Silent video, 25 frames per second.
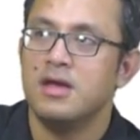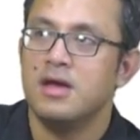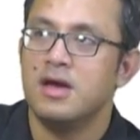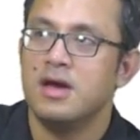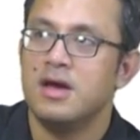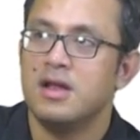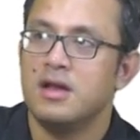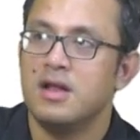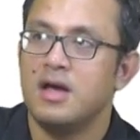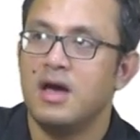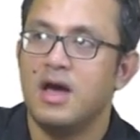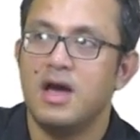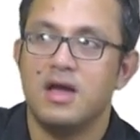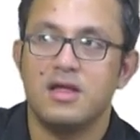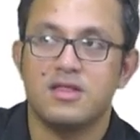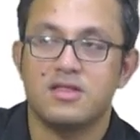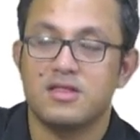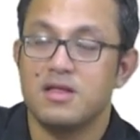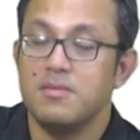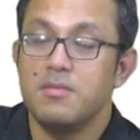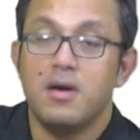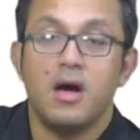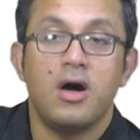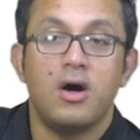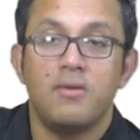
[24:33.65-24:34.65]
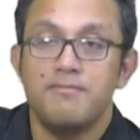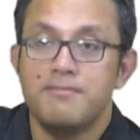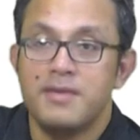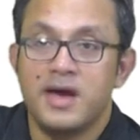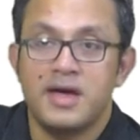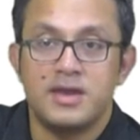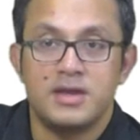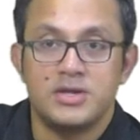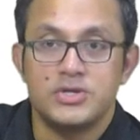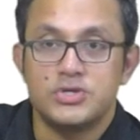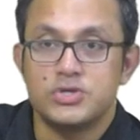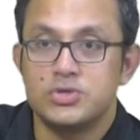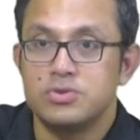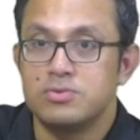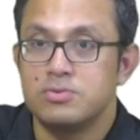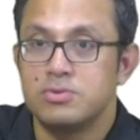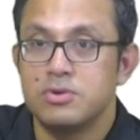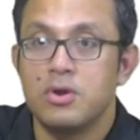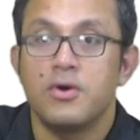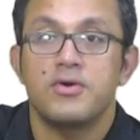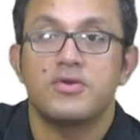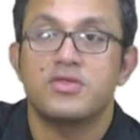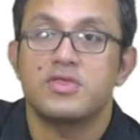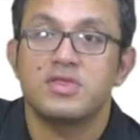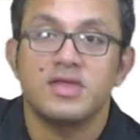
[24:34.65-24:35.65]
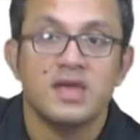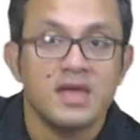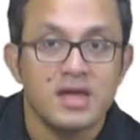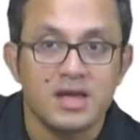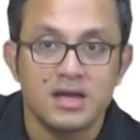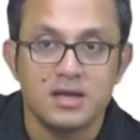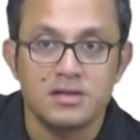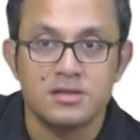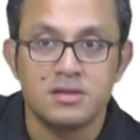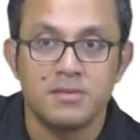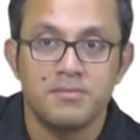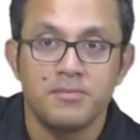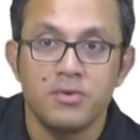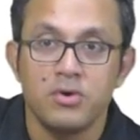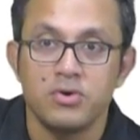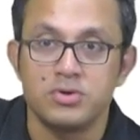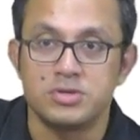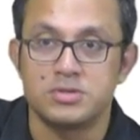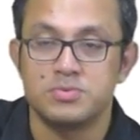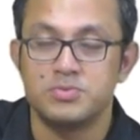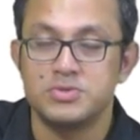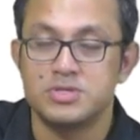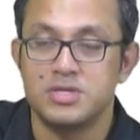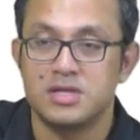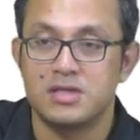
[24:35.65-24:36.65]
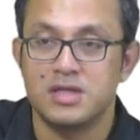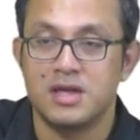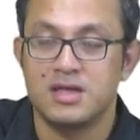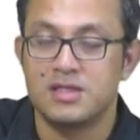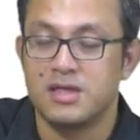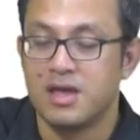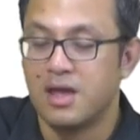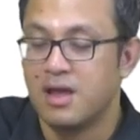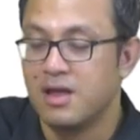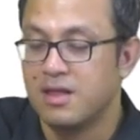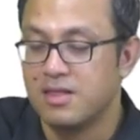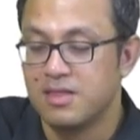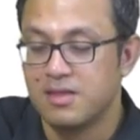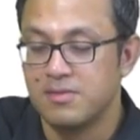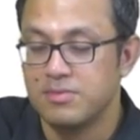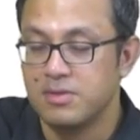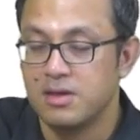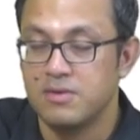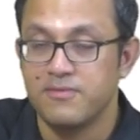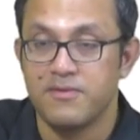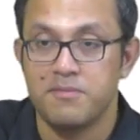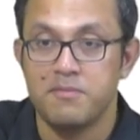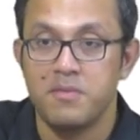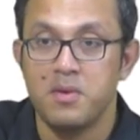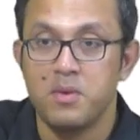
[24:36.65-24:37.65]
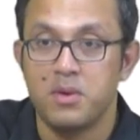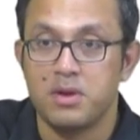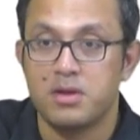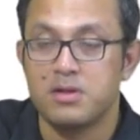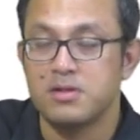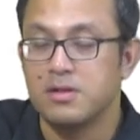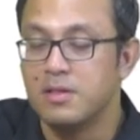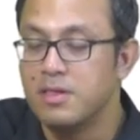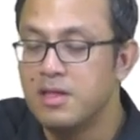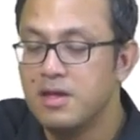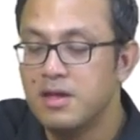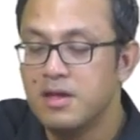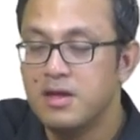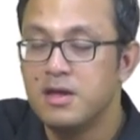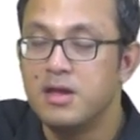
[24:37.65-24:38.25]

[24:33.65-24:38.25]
And I somehow managed to not sink the boat, which is, I think, something of a miracle.